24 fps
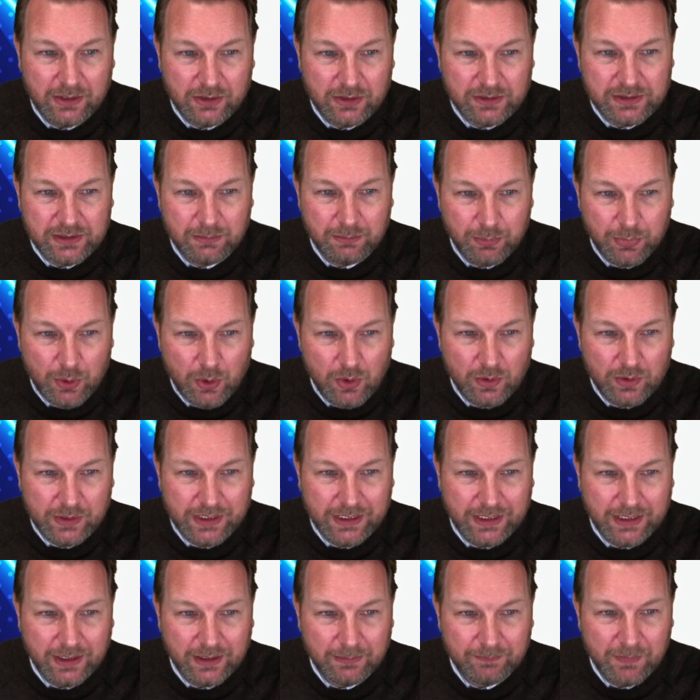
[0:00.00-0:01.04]
custom poll
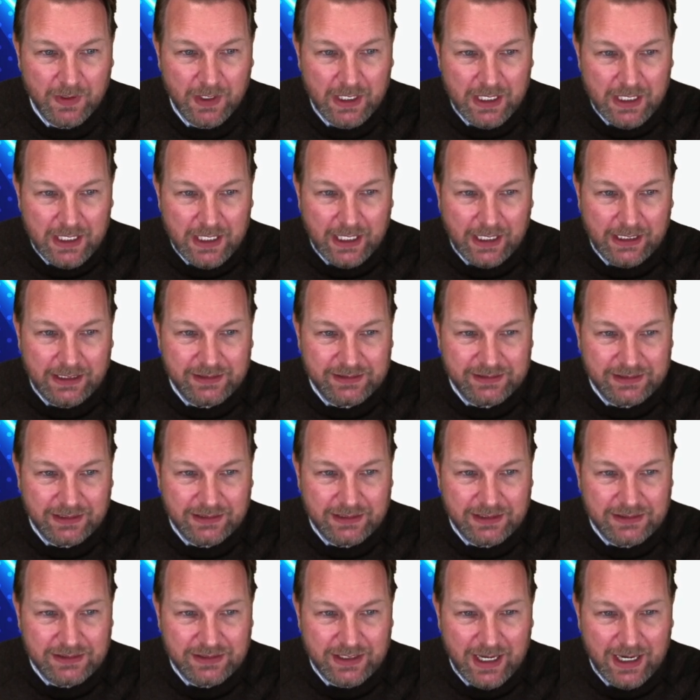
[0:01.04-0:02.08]
here and you set
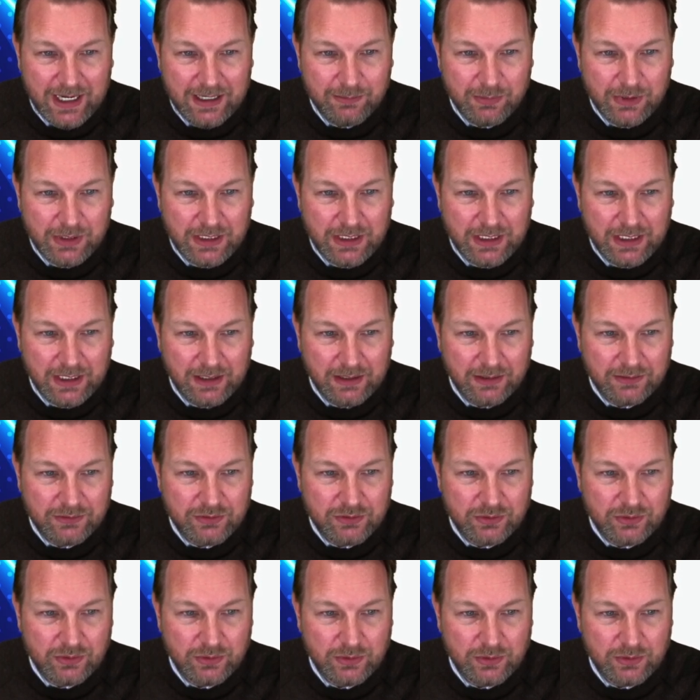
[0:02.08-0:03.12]
the time here
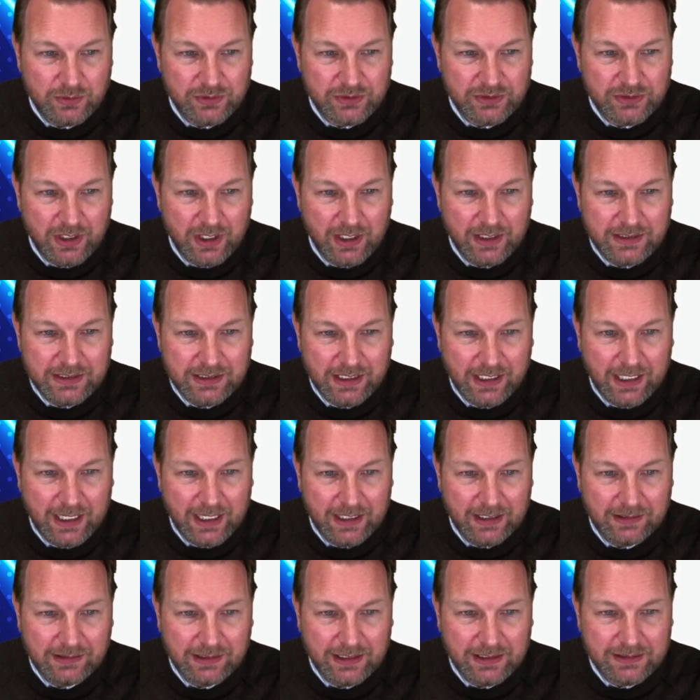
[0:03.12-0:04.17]
to start
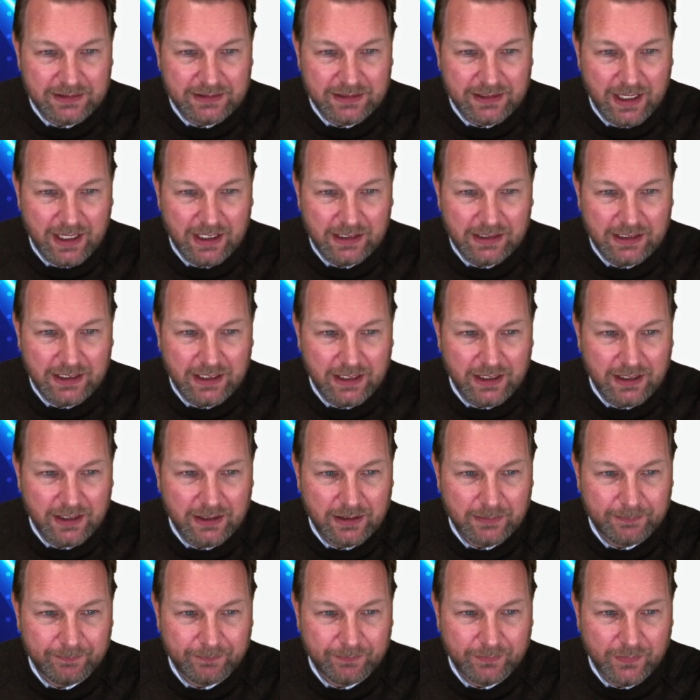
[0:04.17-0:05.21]
at, let's say
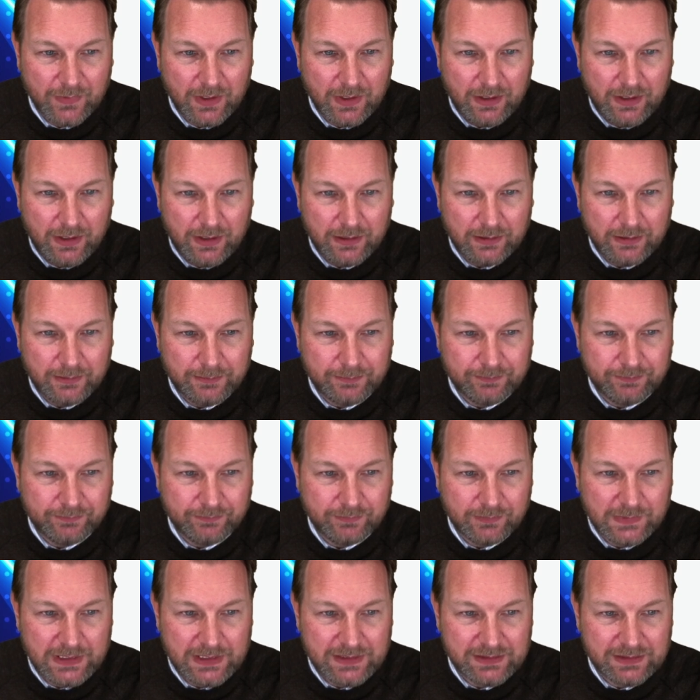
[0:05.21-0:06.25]
here,
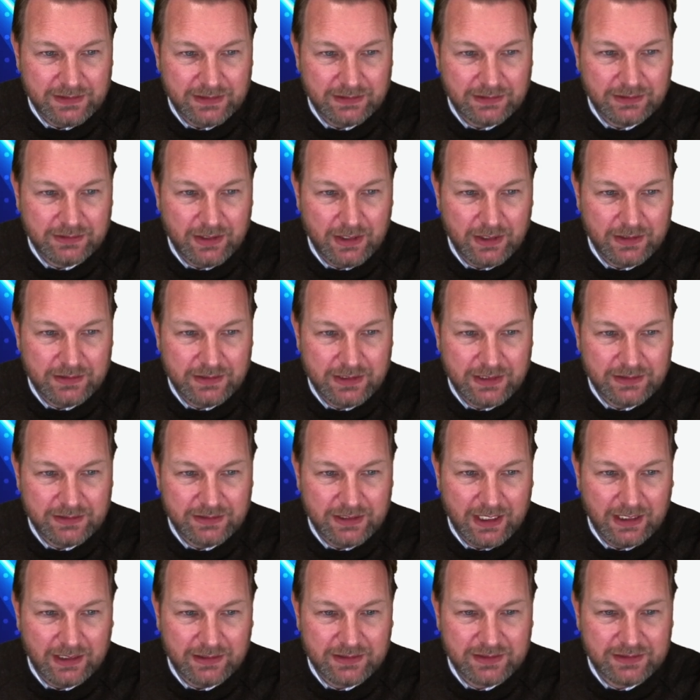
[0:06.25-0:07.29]
let's start this
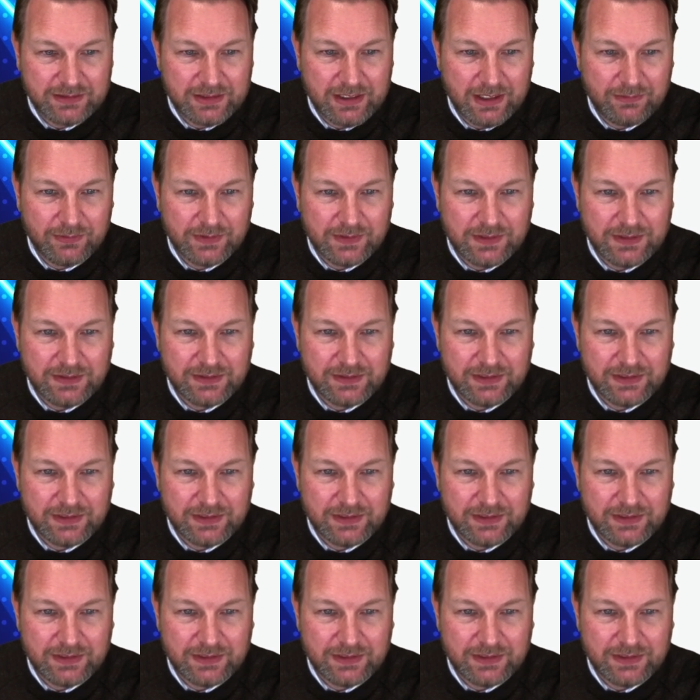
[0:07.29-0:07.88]
at 70